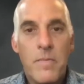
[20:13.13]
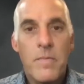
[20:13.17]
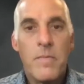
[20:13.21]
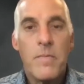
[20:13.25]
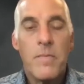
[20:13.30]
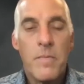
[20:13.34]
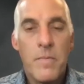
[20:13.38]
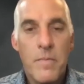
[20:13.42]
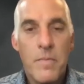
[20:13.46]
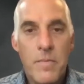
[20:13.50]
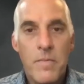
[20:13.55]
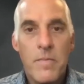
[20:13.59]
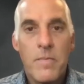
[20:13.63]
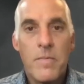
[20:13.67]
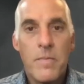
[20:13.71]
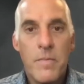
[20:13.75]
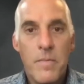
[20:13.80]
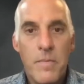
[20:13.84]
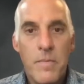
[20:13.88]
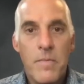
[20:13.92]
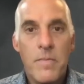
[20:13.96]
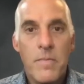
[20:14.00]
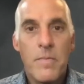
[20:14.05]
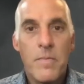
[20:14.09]

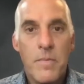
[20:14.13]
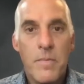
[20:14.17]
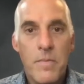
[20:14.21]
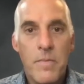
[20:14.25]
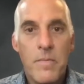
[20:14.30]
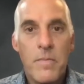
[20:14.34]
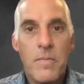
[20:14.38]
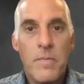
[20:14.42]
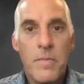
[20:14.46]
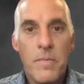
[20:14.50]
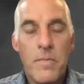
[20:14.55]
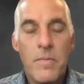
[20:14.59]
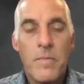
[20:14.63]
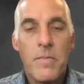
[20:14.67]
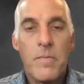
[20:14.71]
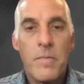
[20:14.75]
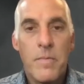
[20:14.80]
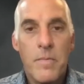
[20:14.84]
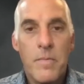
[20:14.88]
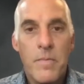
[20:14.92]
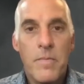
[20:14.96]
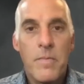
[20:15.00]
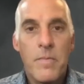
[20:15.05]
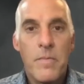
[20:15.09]

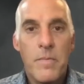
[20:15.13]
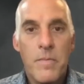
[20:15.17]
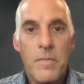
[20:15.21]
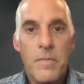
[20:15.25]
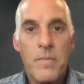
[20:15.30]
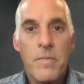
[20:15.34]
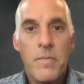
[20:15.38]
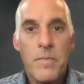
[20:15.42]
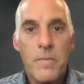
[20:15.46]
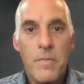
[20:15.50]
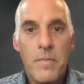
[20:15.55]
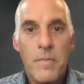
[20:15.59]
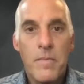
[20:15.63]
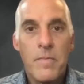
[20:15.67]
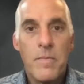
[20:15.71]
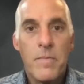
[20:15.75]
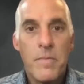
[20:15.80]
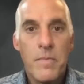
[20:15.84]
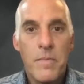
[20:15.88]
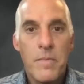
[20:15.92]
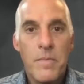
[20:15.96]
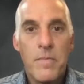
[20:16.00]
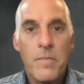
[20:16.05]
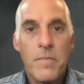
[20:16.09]

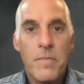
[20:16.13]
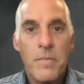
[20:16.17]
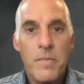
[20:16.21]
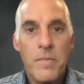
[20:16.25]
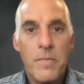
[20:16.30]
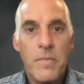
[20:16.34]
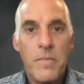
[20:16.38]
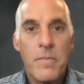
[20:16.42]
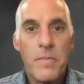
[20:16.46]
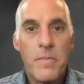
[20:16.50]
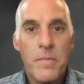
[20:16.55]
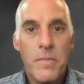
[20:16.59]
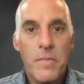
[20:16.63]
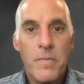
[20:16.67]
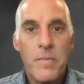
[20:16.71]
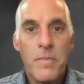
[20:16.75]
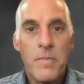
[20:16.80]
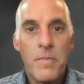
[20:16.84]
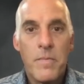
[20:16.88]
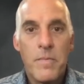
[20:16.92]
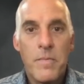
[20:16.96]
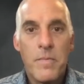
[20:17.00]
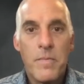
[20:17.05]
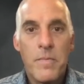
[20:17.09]

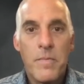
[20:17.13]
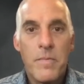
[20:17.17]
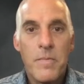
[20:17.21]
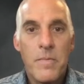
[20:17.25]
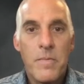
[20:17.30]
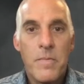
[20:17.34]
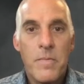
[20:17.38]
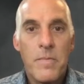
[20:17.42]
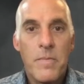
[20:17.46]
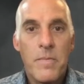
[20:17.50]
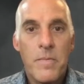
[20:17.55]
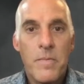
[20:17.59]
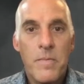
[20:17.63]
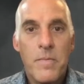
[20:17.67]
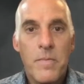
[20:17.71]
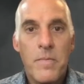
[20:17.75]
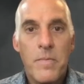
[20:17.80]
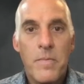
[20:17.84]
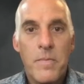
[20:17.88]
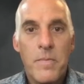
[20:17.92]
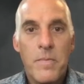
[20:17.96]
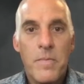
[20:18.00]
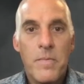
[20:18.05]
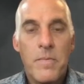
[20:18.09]

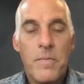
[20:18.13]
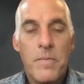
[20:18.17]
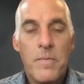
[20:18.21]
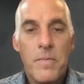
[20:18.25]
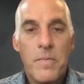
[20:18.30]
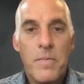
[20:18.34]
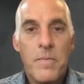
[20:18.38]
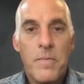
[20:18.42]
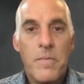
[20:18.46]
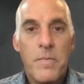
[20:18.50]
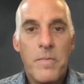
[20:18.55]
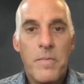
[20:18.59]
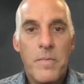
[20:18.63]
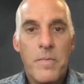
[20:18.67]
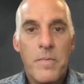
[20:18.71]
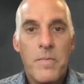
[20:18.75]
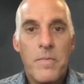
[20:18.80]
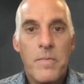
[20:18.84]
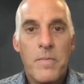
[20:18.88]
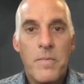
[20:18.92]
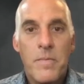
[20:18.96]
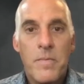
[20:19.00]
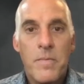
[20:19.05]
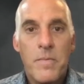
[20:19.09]

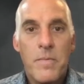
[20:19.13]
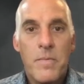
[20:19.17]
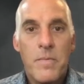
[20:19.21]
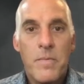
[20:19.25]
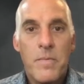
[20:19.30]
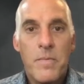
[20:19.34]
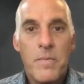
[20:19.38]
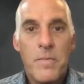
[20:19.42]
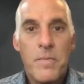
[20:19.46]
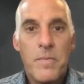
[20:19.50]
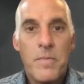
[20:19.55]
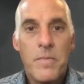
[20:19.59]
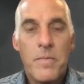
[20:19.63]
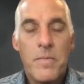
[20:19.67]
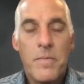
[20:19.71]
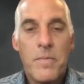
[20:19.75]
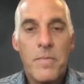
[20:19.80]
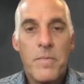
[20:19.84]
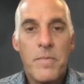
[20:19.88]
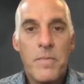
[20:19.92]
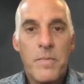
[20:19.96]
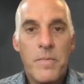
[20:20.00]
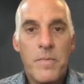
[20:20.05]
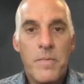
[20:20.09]

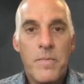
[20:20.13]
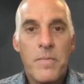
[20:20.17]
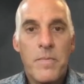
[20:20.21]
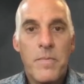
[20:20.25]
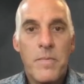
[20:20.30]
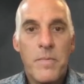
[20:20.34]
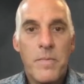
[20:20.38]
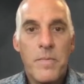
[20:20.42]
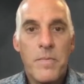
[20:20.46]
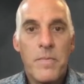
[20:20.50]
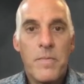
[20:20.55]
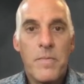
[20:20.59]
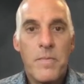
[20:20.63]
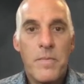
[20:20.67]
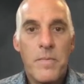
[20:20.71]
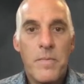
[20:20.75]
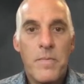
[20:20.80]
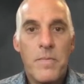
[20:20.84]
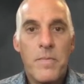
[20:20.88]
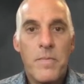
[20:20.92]
(silent)